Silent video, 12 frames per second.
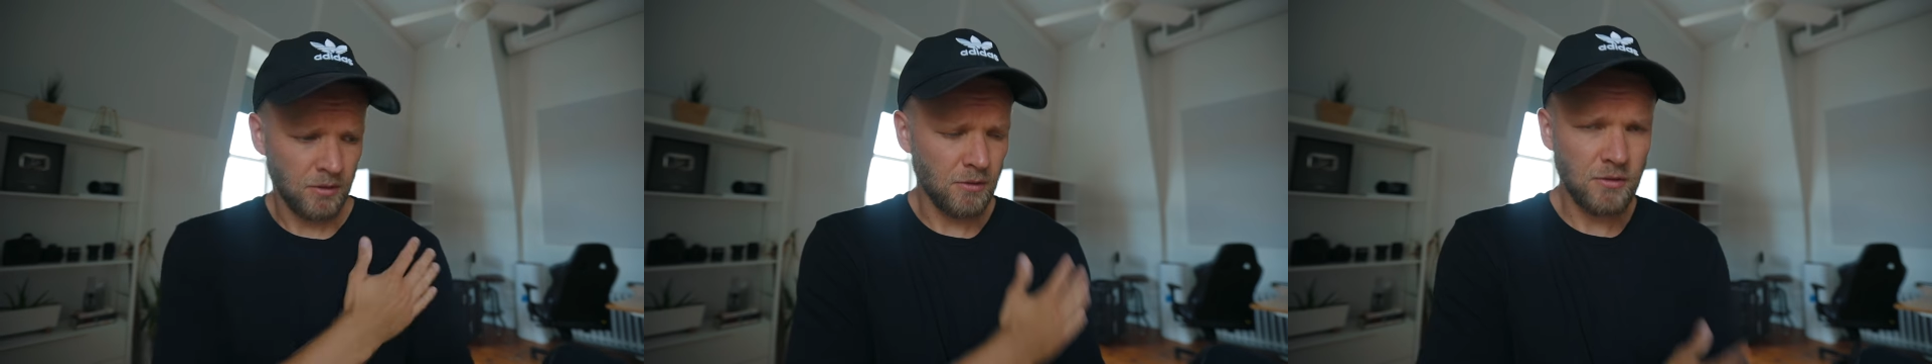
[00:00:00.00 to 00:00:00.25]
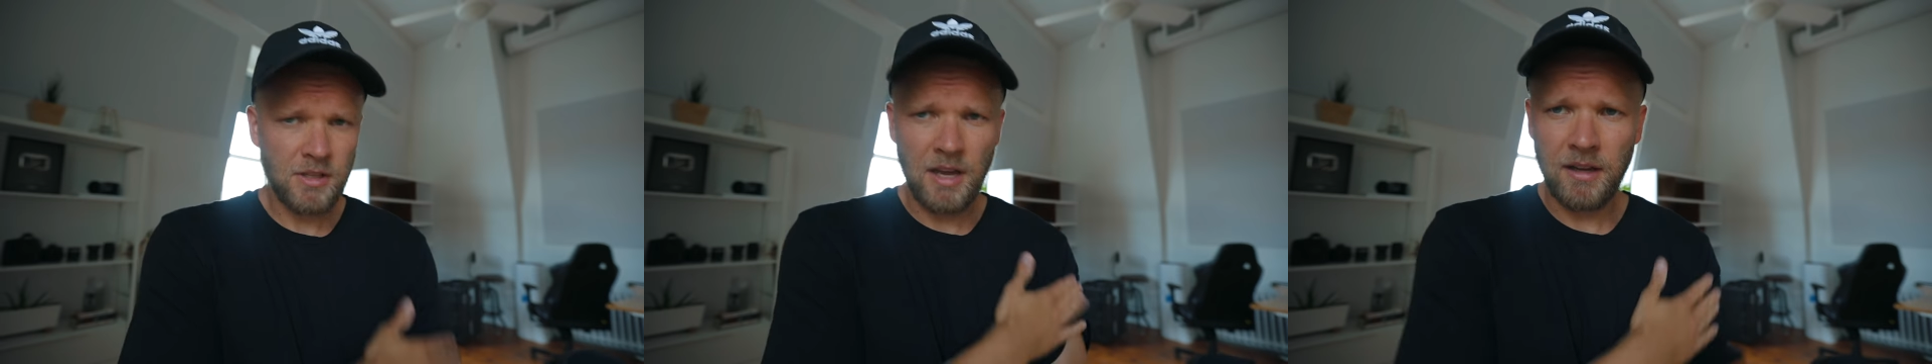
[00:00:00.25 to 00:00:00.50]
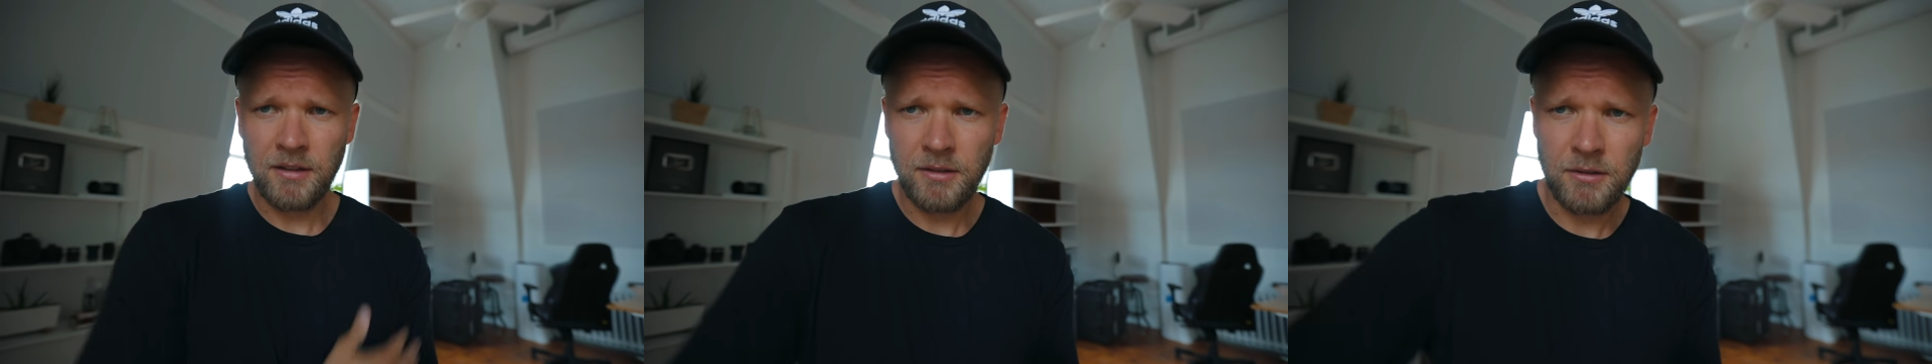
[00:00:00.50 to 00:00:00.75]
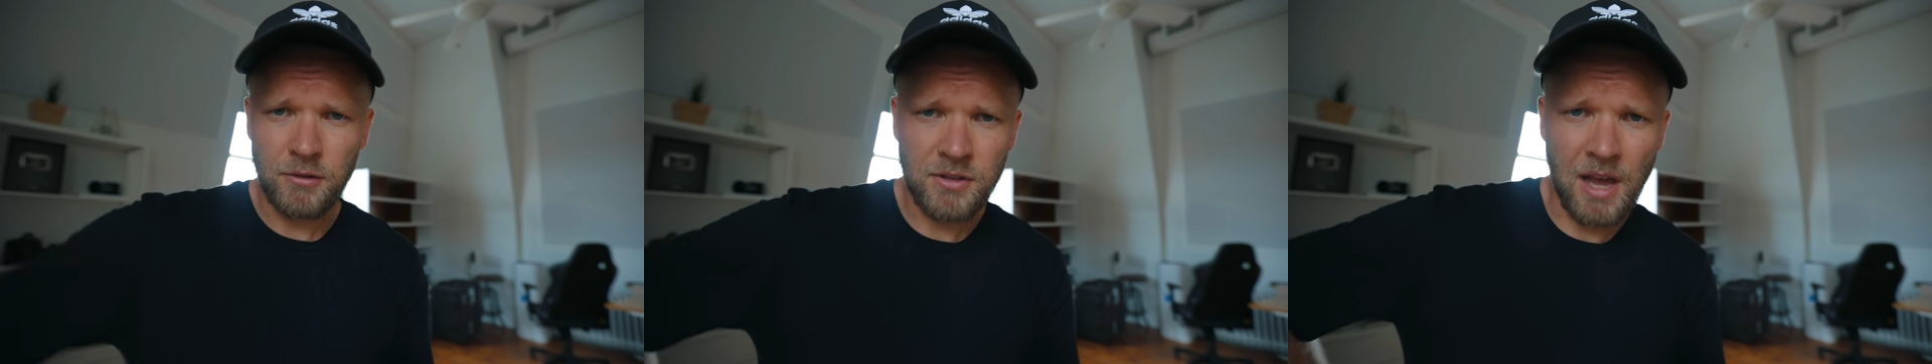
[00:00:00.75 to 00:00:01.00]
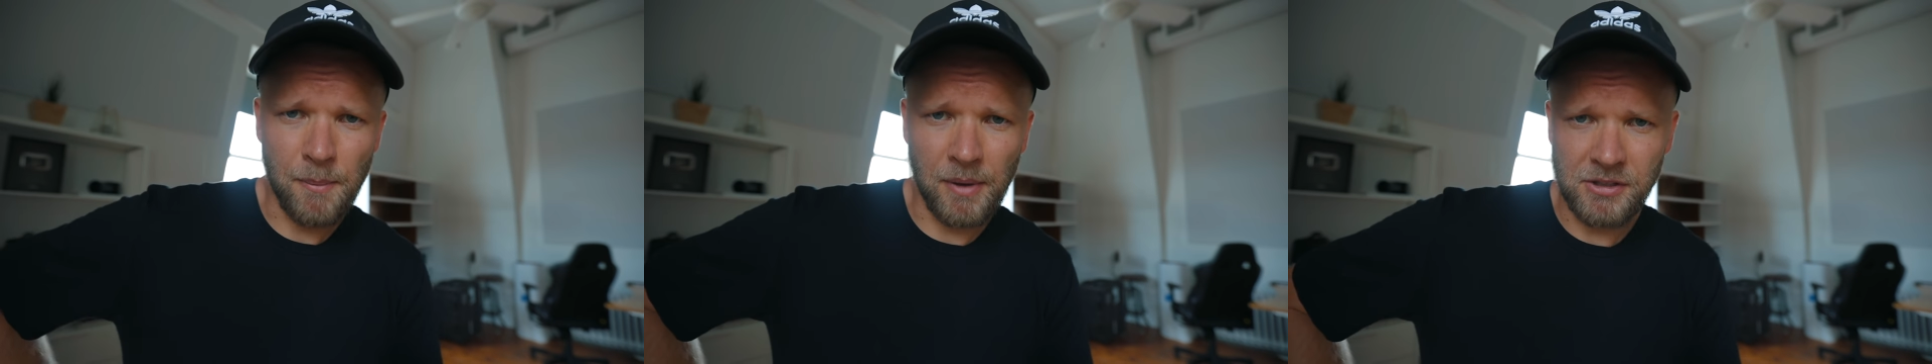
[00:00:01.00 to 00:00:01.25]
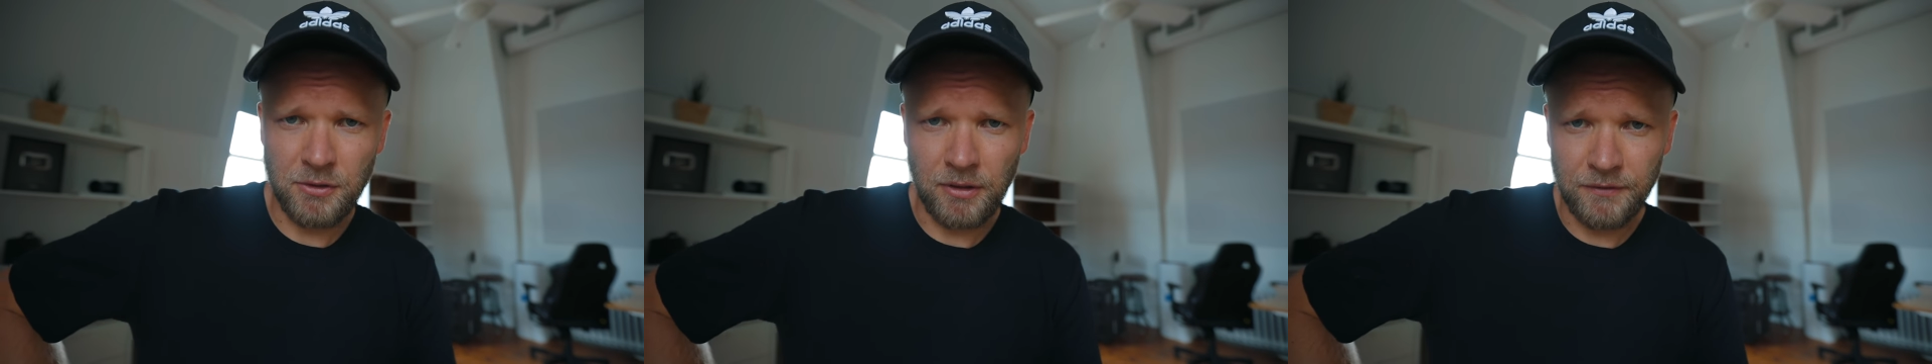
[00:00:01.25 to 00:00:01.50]
Use that, use that
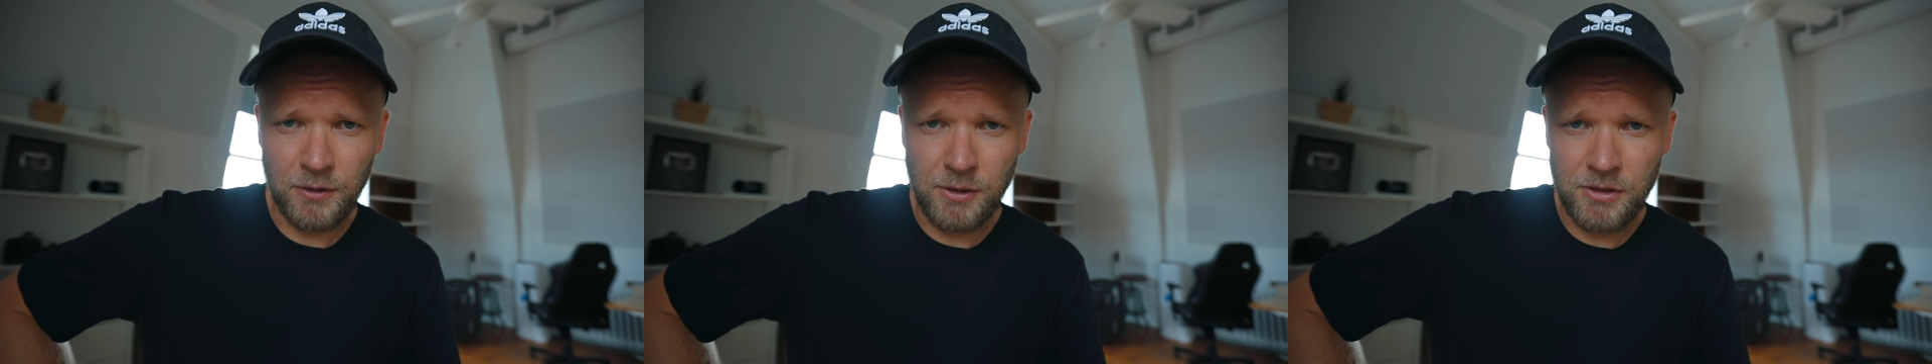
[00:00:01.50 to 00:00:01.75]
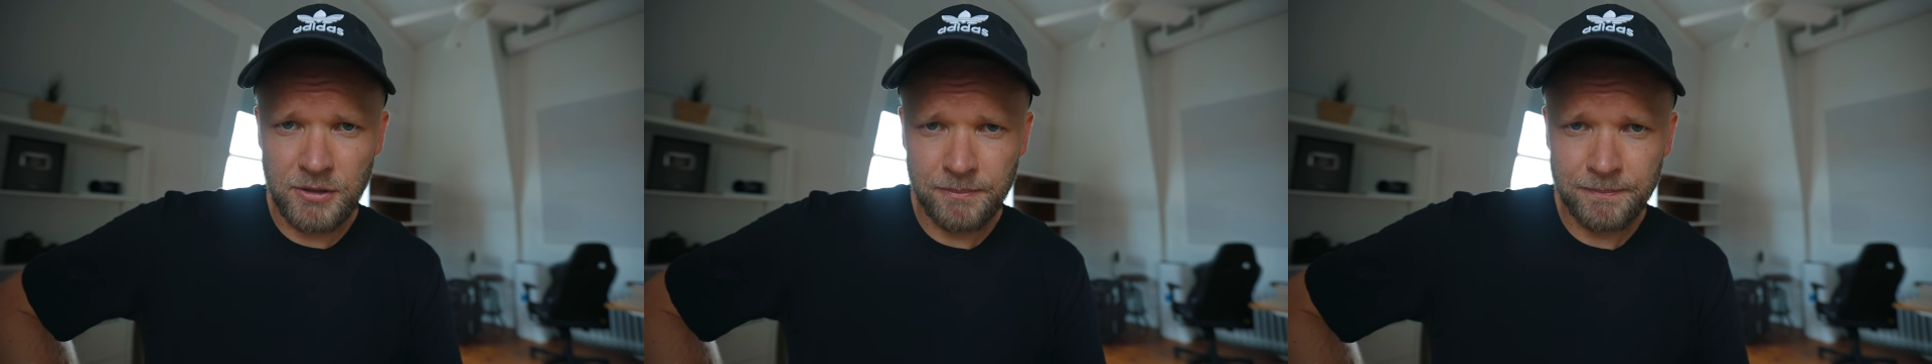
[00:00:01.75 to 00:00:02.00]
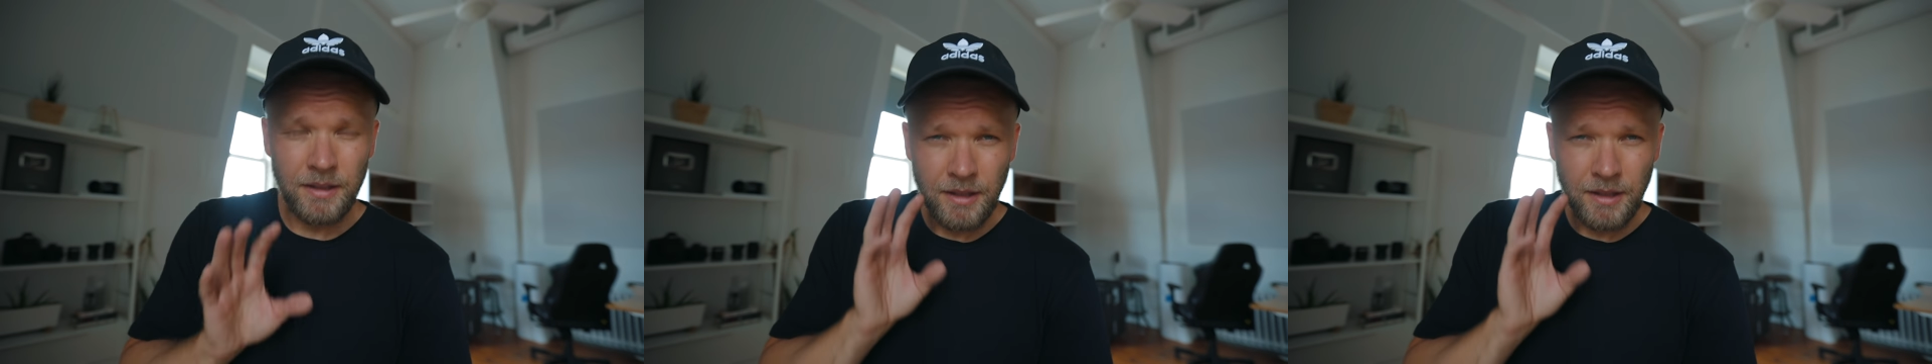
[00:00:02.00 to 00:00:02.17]
muscle of yours.